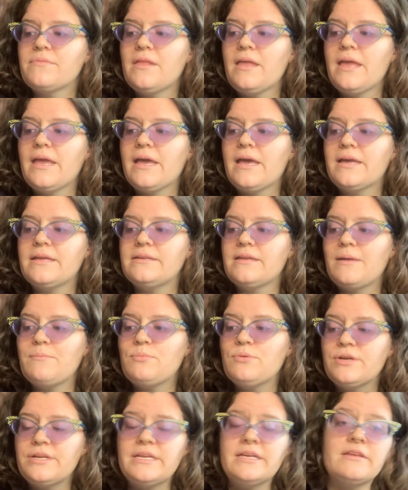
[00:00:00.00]
And I'm
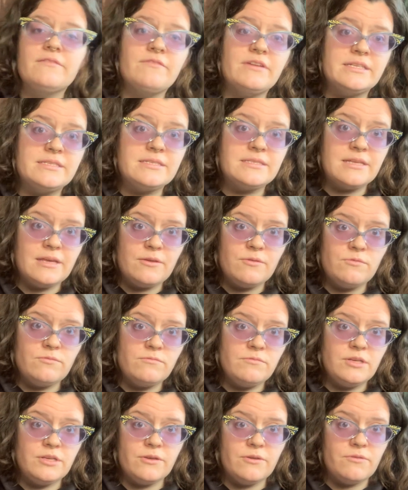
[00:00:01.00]
pretty convinced that,
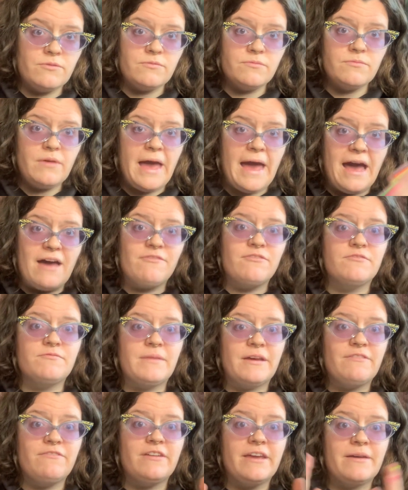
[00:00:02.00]
half of
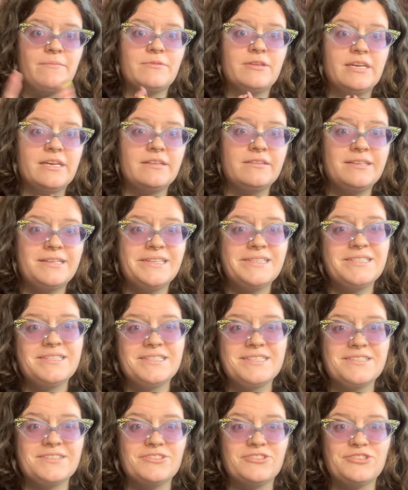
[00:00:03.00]
my family at least
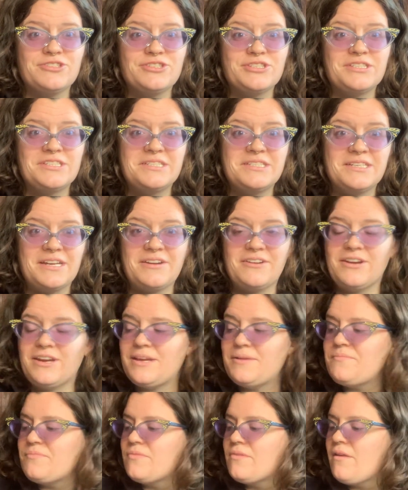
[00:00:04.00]
is allergic to dairy.